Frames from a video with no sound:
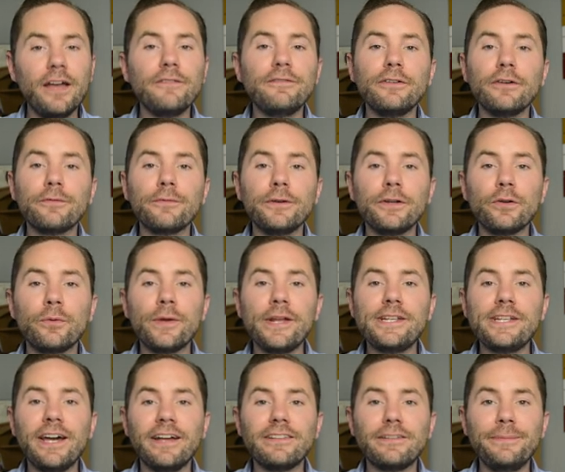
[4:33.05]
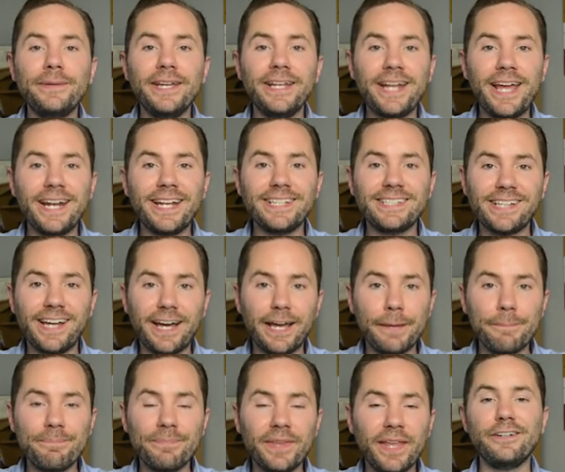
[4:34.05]
Feel free to reach out to me at any
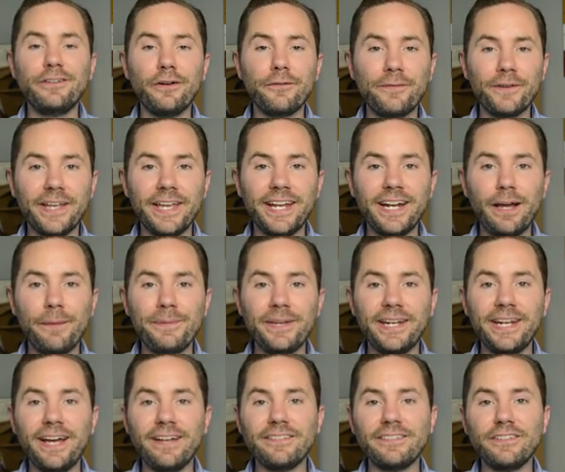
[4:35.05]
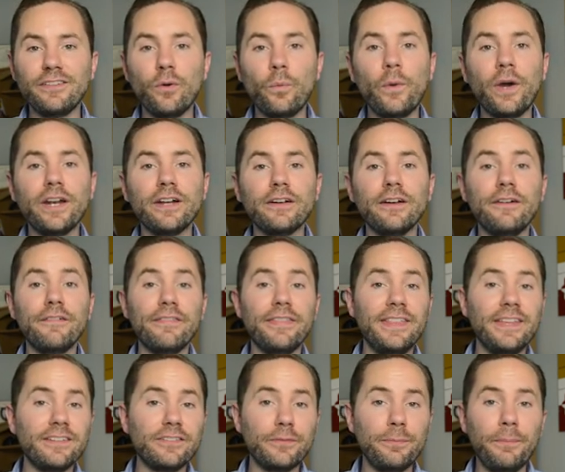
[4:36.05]
time. Don't forget, I'll be announcing the winner of
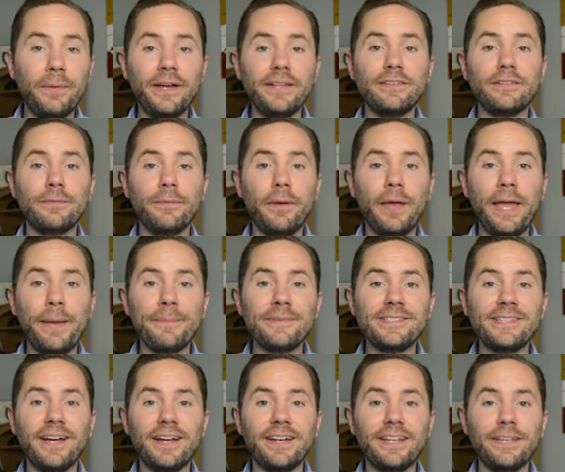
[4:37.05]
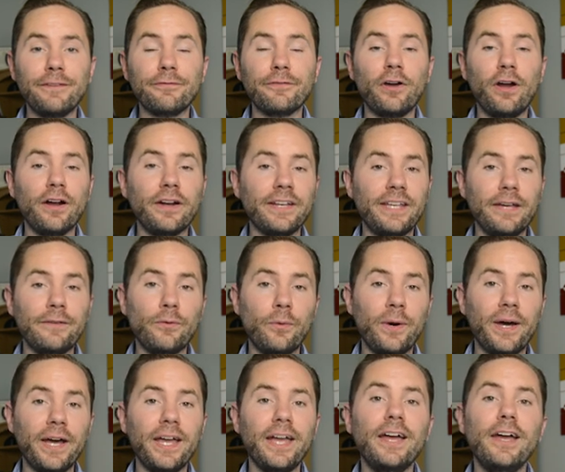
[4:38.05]
this month's Amazon gift card
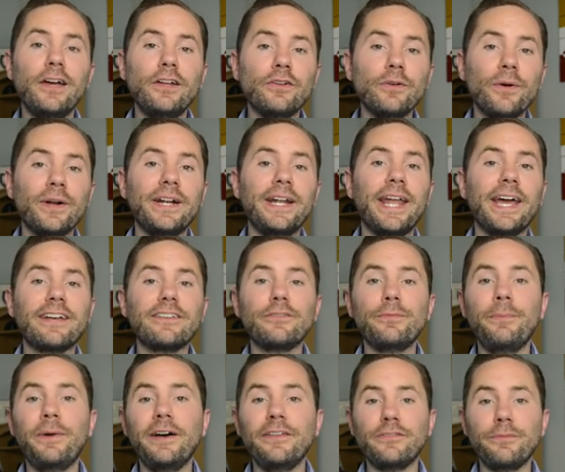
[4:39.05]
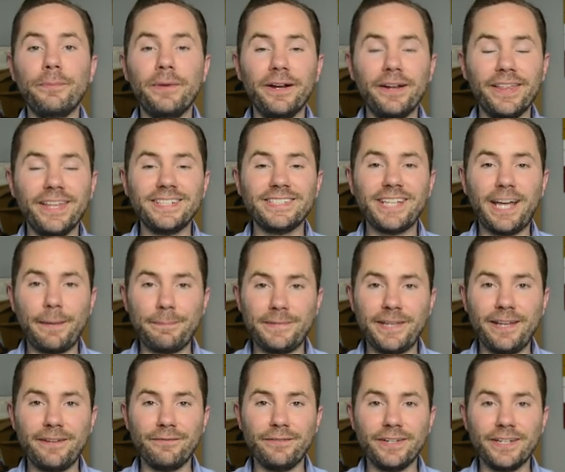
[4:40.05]
giveaway during next month's Maryland Top
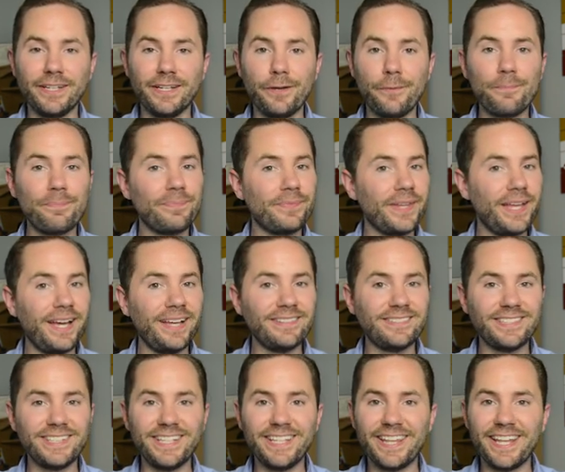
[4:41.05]
10 video. I'll see you